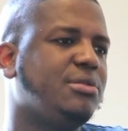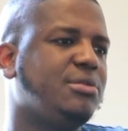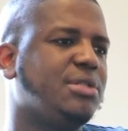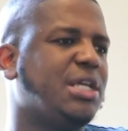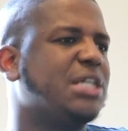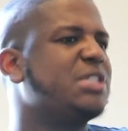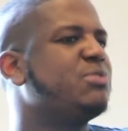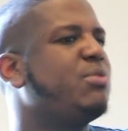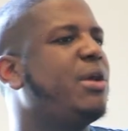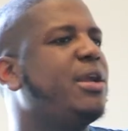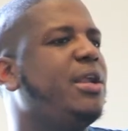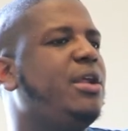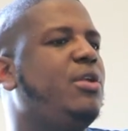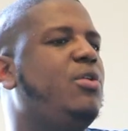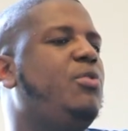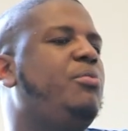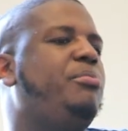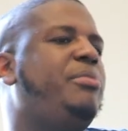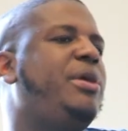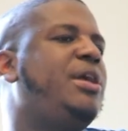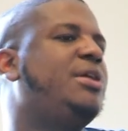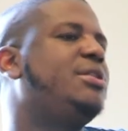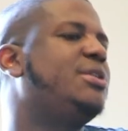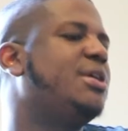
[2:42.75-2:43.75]
That's why they
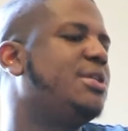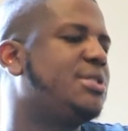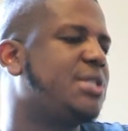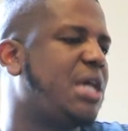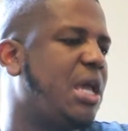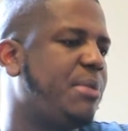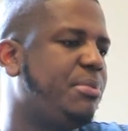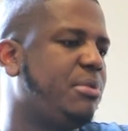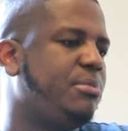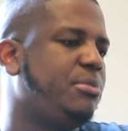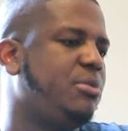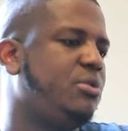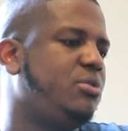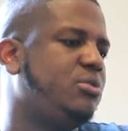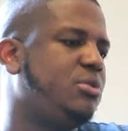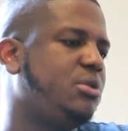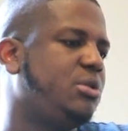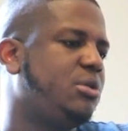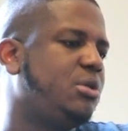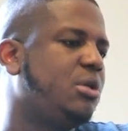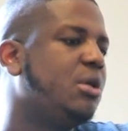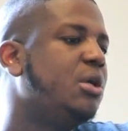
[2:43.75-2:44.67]
don't make that type of music,